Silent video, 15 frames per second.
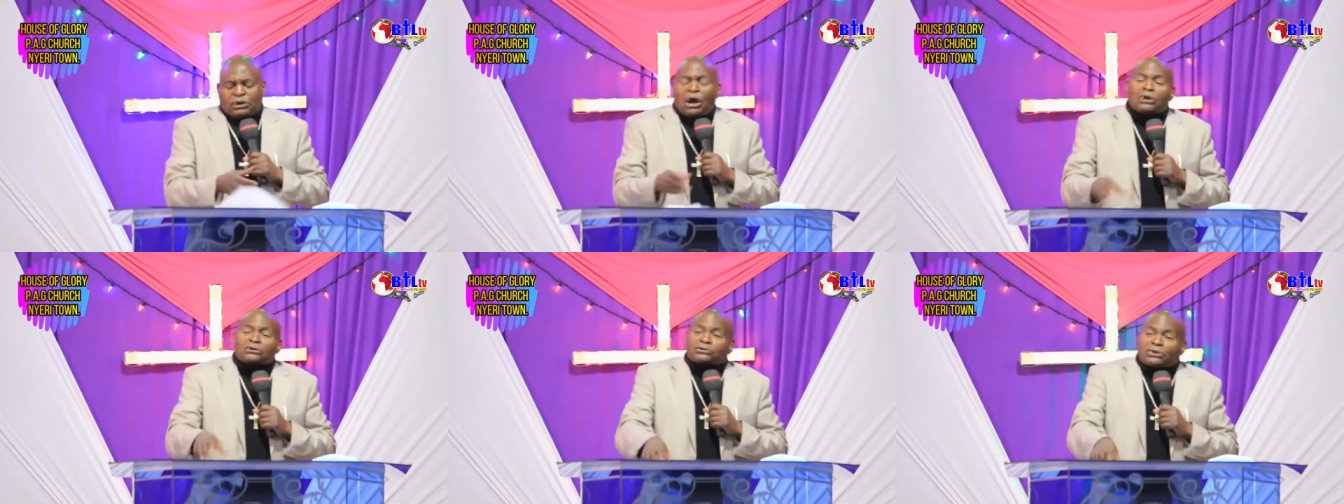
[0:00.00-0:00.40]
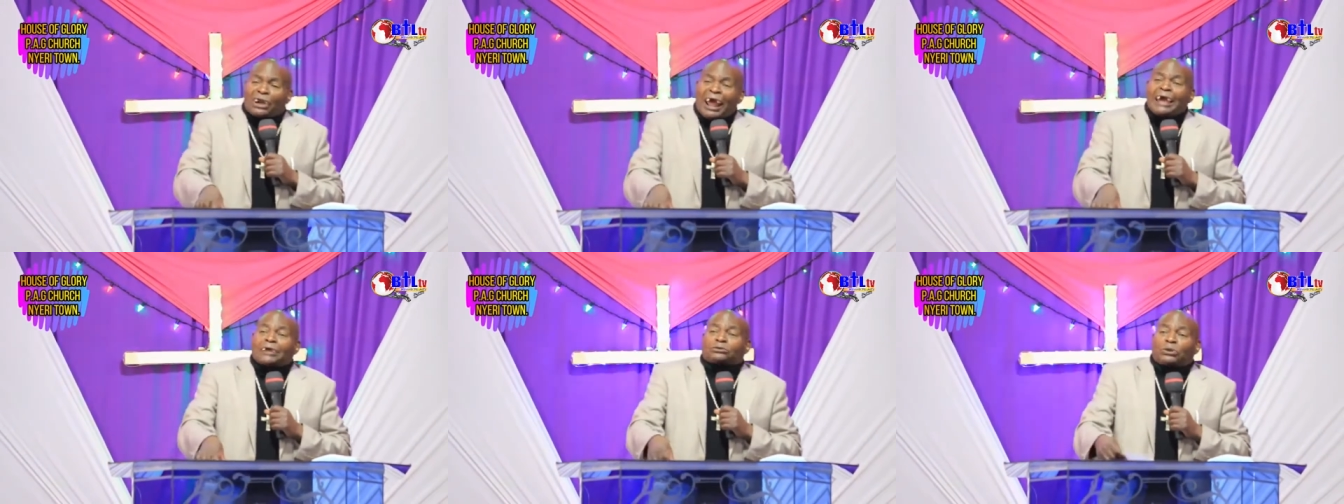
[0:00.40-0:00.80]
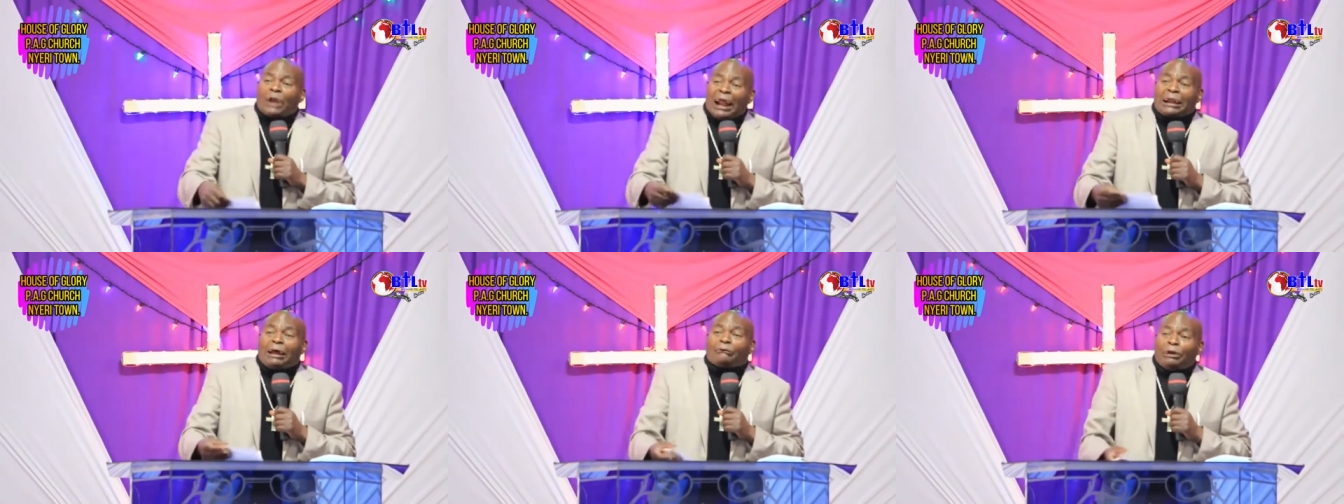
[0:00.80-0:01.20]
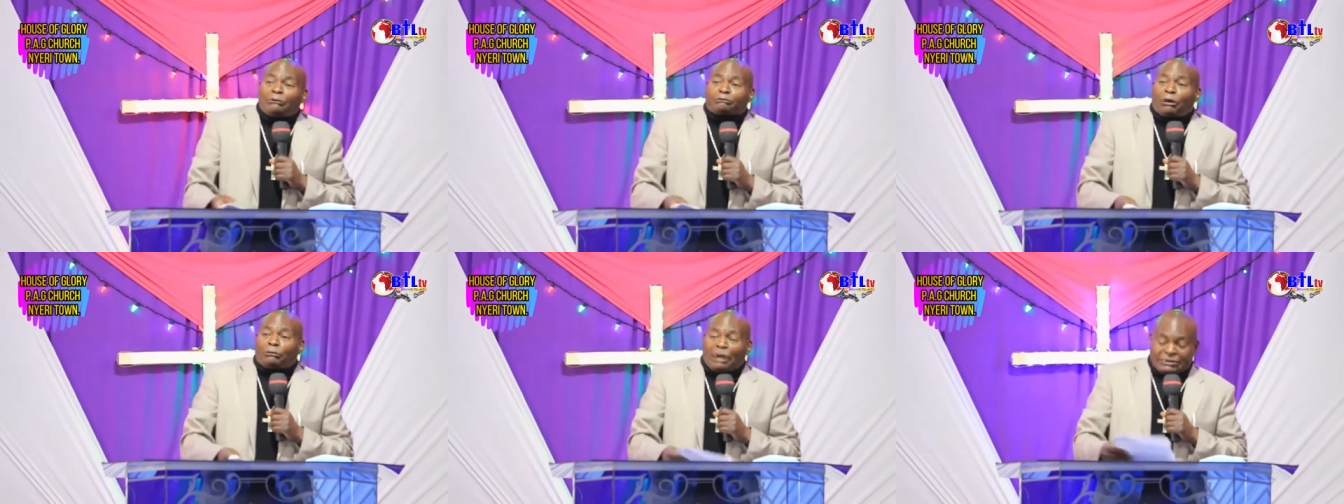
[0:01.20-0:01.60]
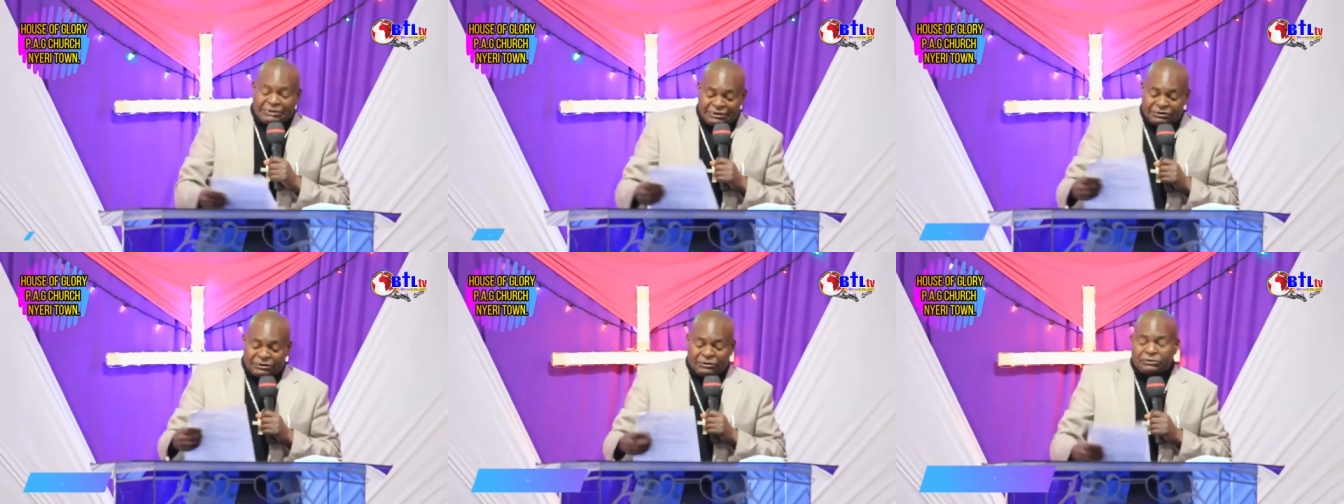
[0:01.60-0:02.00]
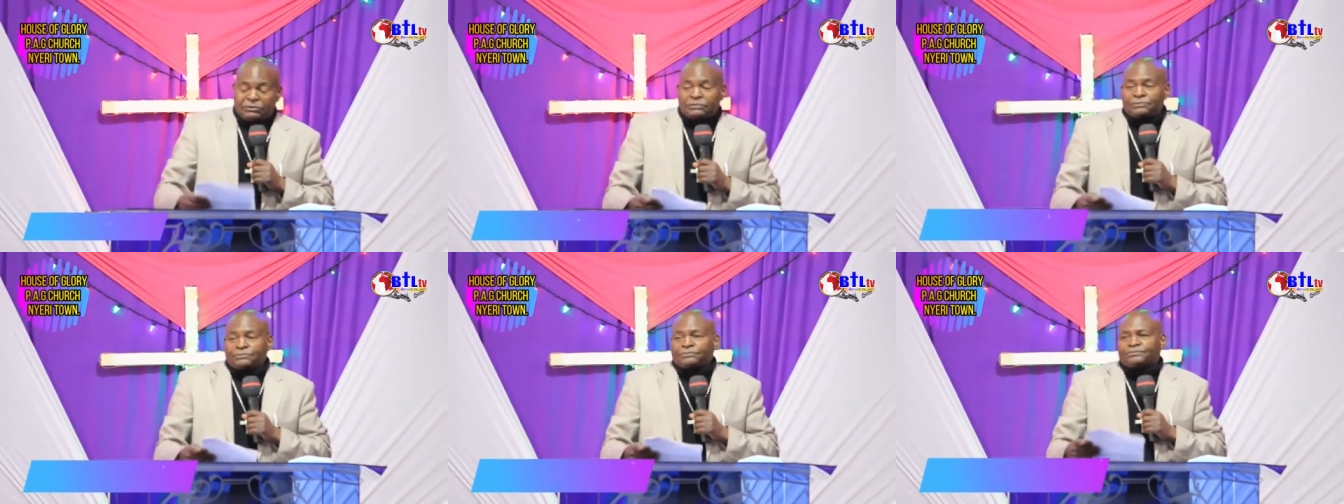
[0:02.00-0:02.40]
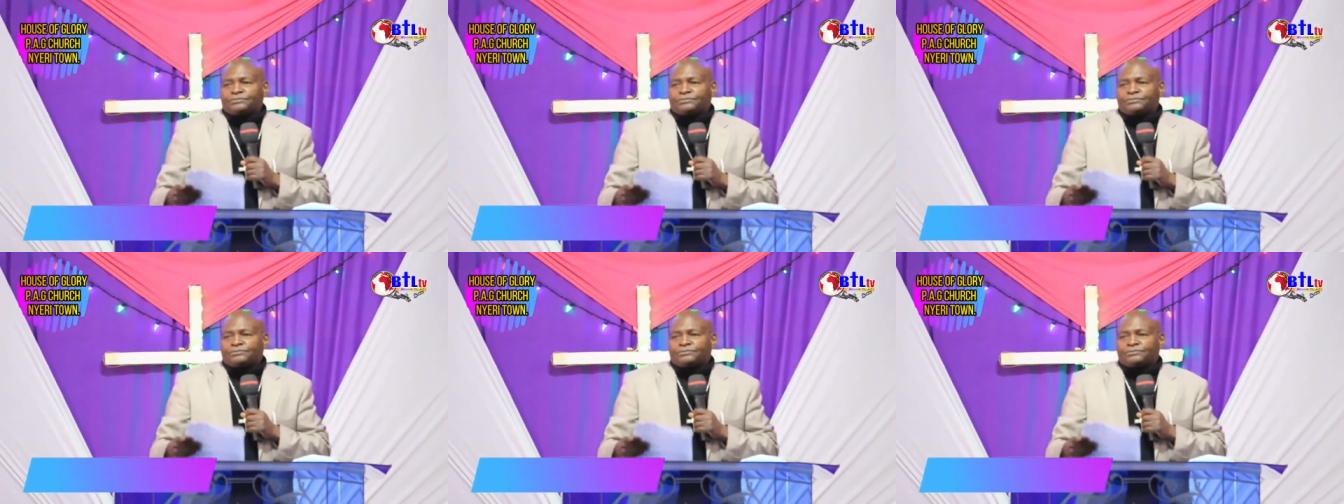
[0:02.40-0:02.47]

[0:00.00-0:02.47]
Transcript: Don't try to run away from a season.